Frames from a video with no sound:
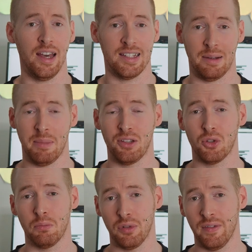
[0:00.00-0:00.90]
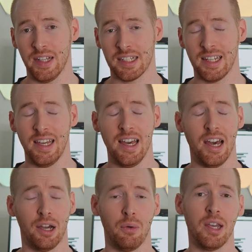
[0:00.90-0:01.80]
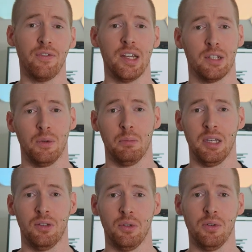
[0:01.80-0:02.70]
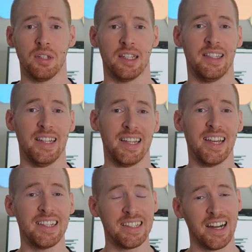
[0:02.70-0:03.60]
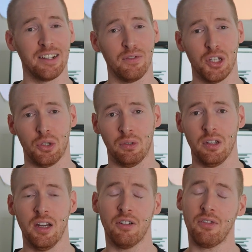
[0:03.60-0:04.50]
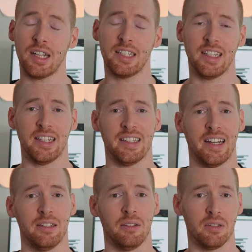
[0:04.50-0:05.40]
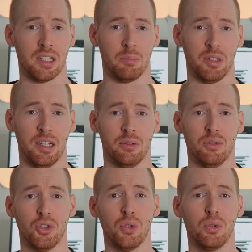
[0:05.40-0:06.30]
As I mentioned previously, a quick fix would be to use a dedicated card visual rather than a title or subtitle